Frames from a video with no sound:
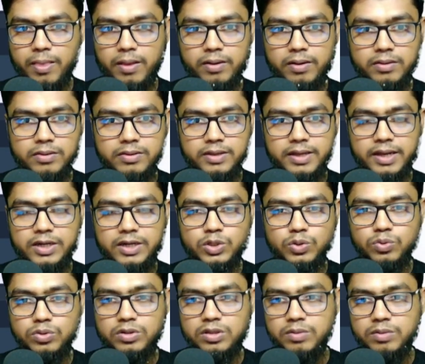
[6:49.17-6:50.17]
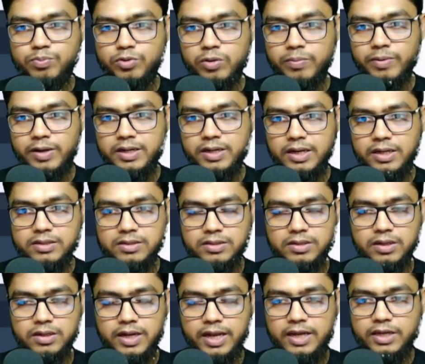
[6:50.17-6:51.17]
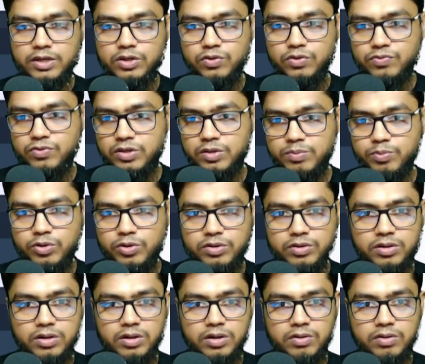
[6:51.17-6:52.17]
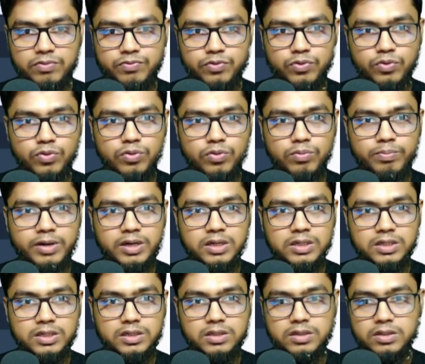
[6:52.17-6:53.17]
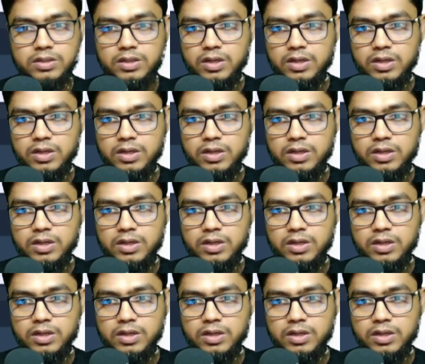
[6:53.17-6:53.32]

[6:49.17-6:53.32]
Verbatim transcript: they actually provide us a kind of 3.4 versions.